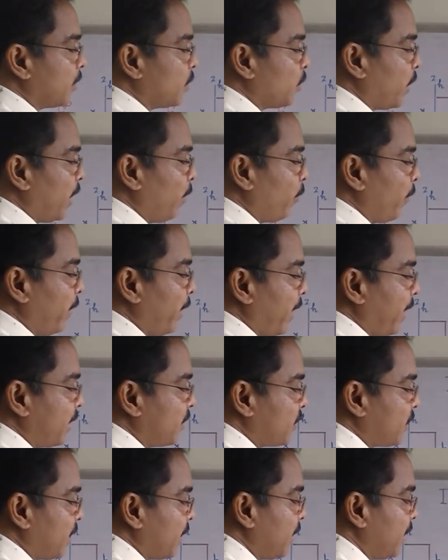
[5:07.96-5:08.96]
so I'm
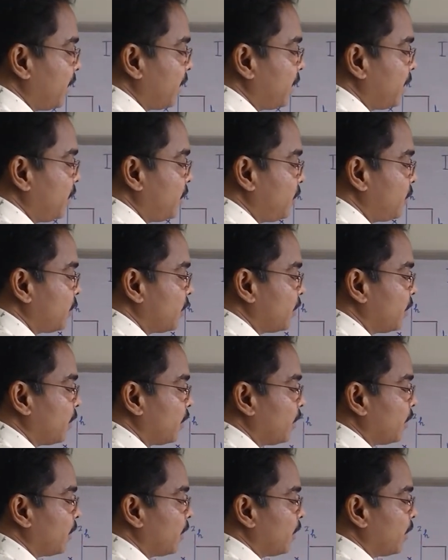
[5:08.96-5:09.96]
extending this.
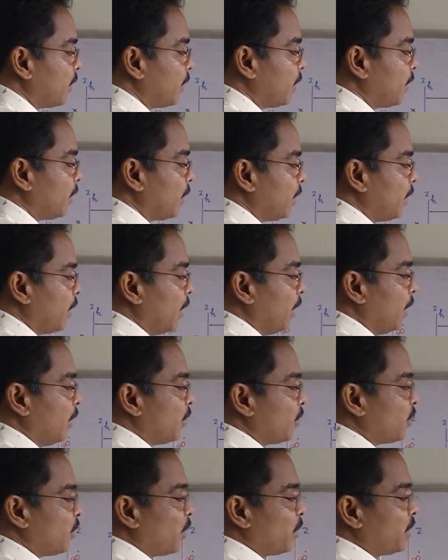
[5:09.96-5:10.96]

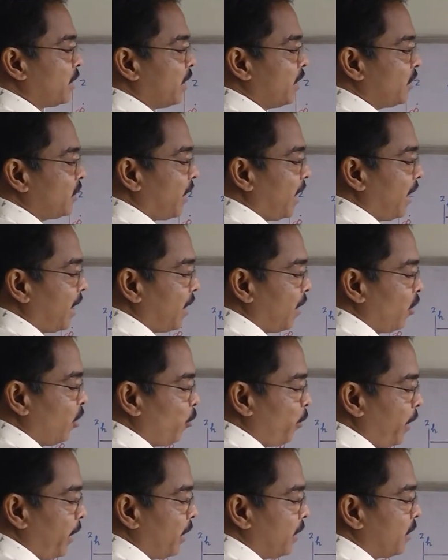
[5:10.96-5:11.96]
So this angle
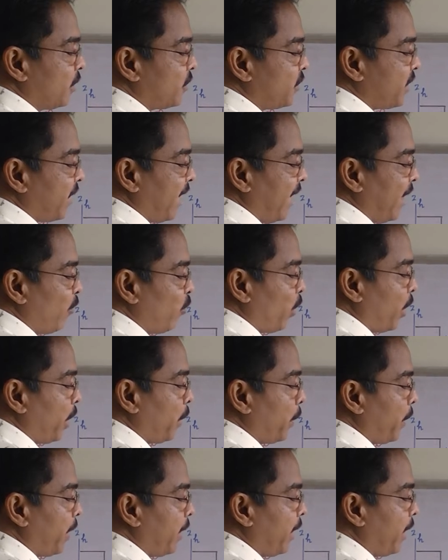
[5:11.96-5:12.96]
will be the same
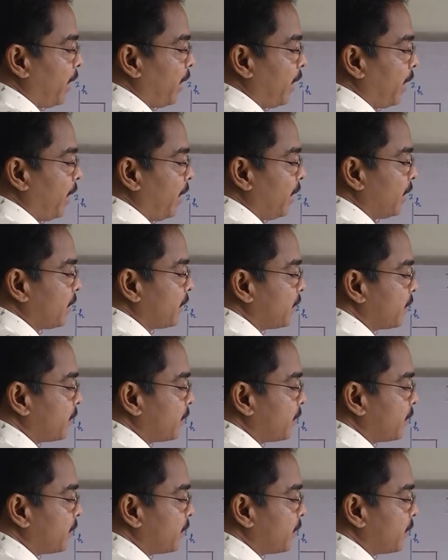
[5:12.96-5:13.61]
120 degree.